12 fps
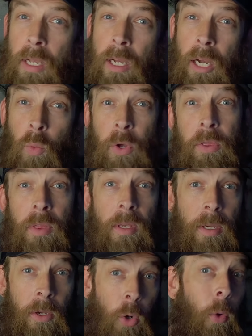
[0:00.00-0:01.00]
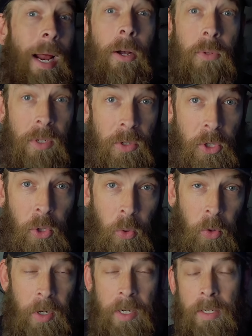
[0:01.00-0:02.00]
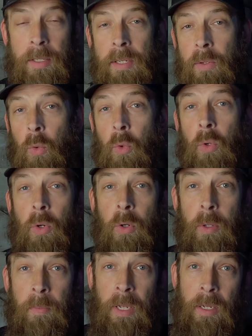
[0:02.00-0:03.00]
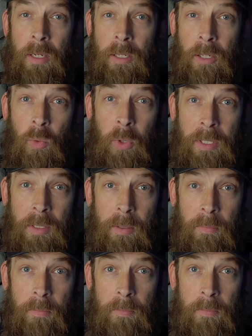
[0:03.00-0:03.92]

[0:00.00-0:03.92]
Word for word: uh, what the crowds enjoyed, or you know, what